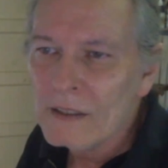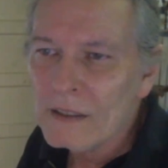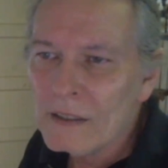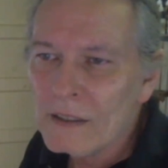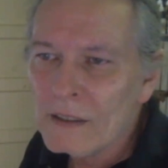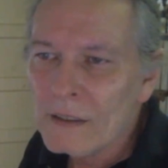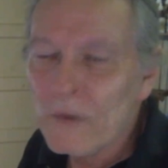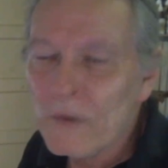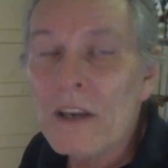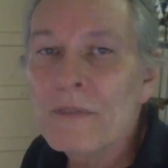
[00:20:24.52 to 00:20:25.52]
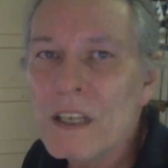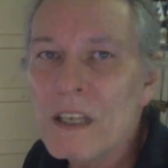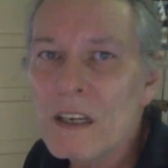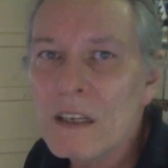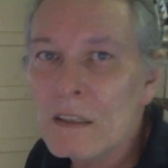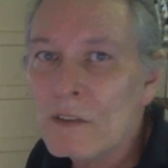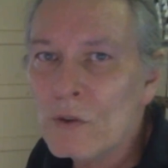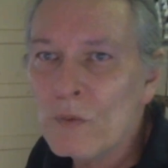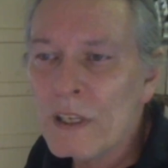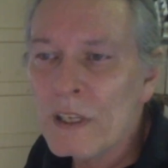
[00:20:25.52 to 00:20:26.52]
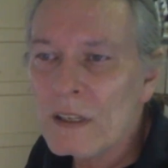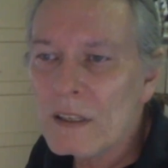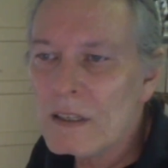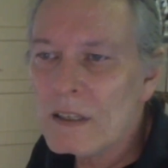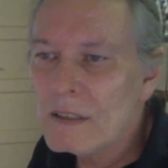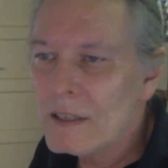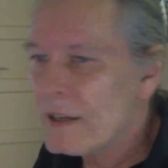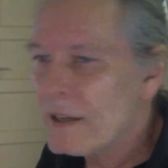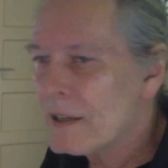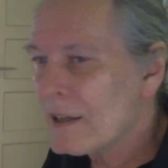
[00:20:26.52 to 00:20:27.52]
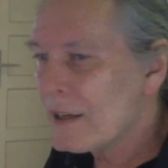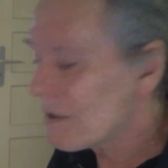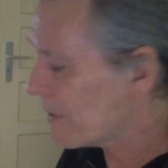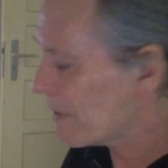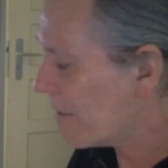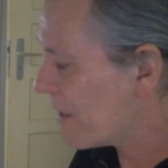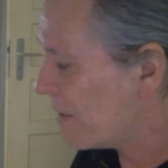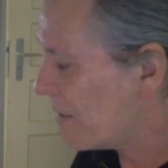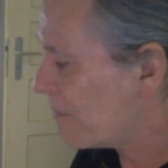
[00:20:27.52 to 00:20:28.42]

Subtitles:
PFT tube in it, and I don't have that